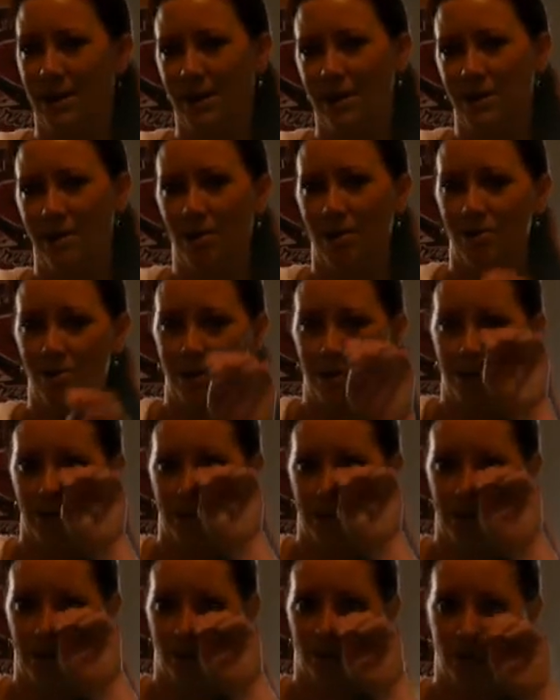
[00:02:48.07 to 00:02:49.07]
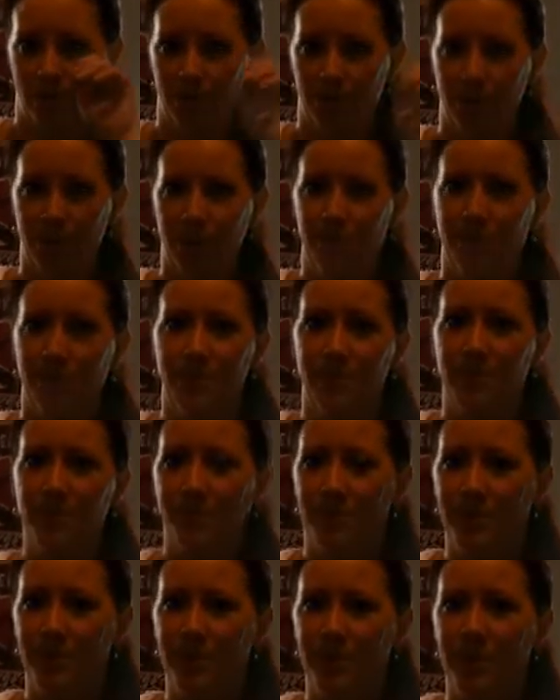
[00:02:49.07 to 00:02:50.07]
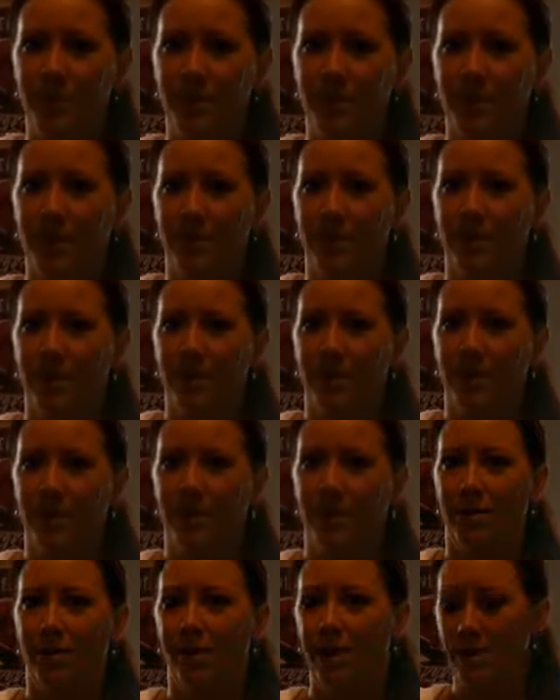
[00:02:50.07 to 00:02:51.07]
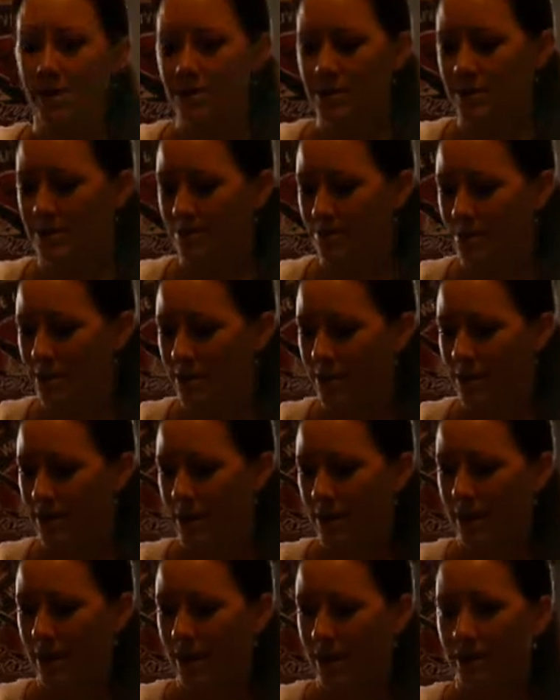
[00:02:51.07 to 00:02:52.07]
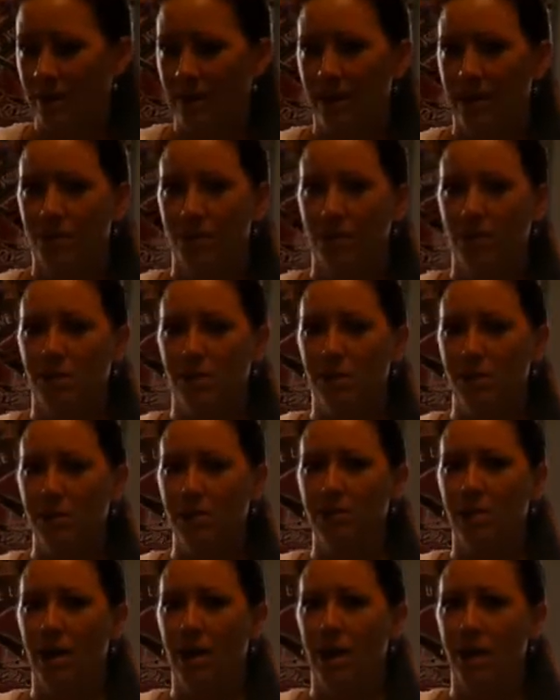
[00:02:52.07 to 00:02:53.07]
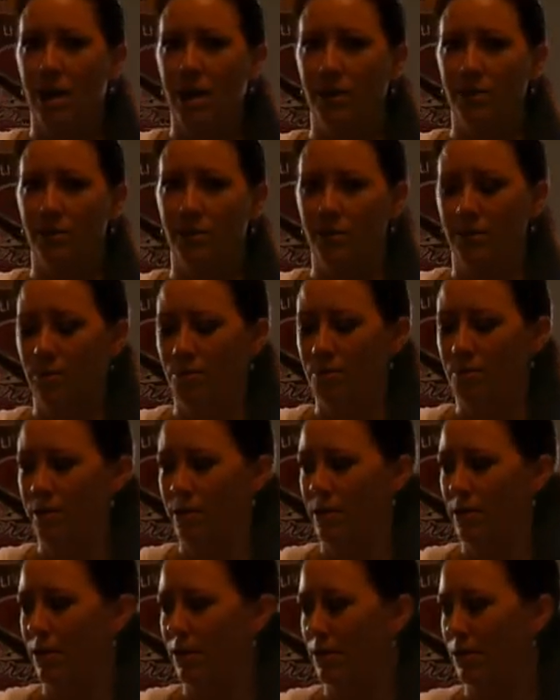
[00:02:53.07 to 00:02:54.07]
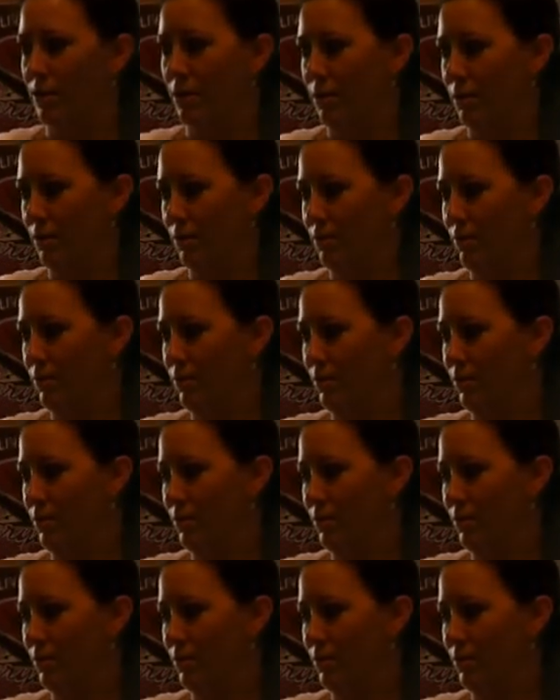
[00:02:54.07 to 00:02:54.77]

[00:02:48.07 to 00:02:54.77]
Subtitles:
They can always fast forward. Alright, sweet. And then we also have a little bit of